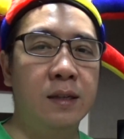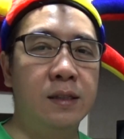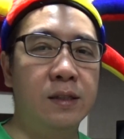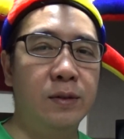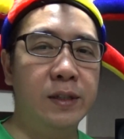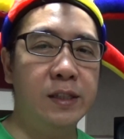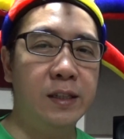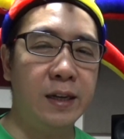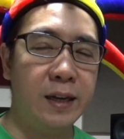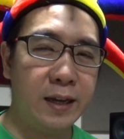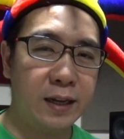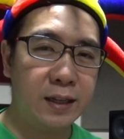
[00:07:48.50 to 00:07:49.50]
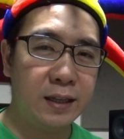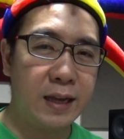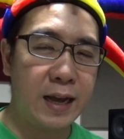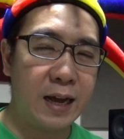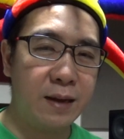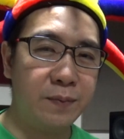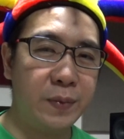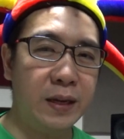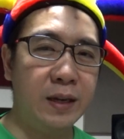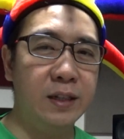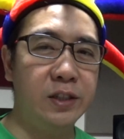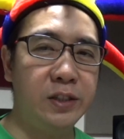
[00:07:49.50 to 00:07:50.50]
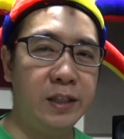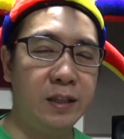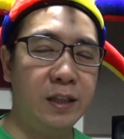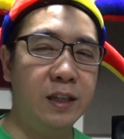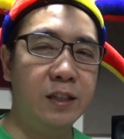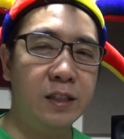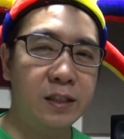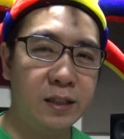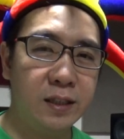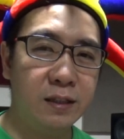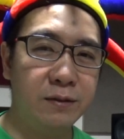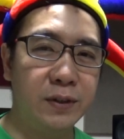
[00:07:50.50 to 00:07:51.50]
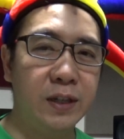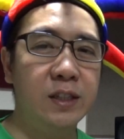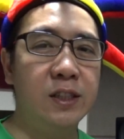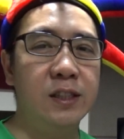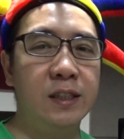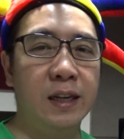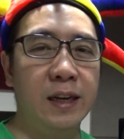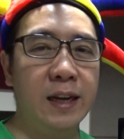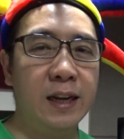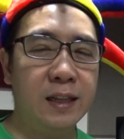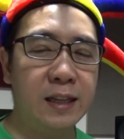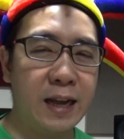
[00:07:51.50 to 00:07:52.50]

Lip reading: So it's the Hegel amp and Schiit Yggdrasil versus the Hegel